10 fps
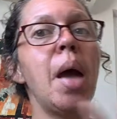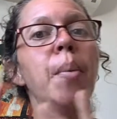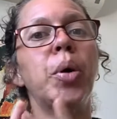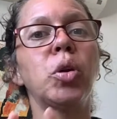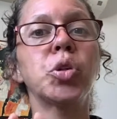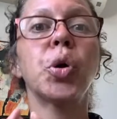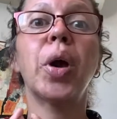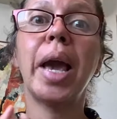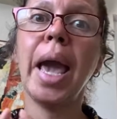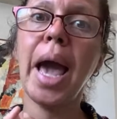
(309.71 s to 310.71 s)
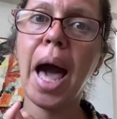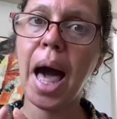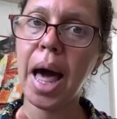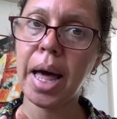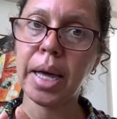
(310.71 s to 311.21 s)
But also, ¿qué
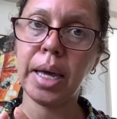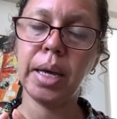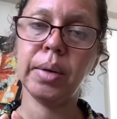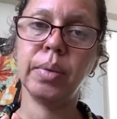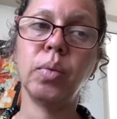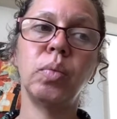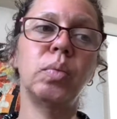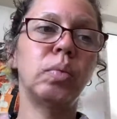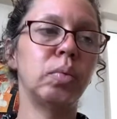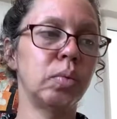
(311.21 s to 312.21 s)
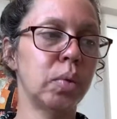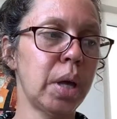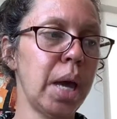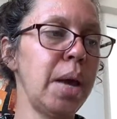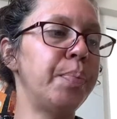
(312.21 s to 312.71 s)
hay?
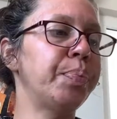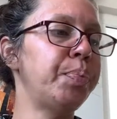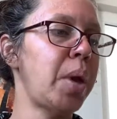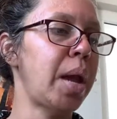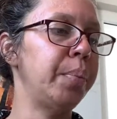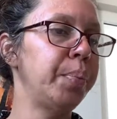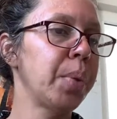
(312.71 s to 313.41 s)
Okay, bien.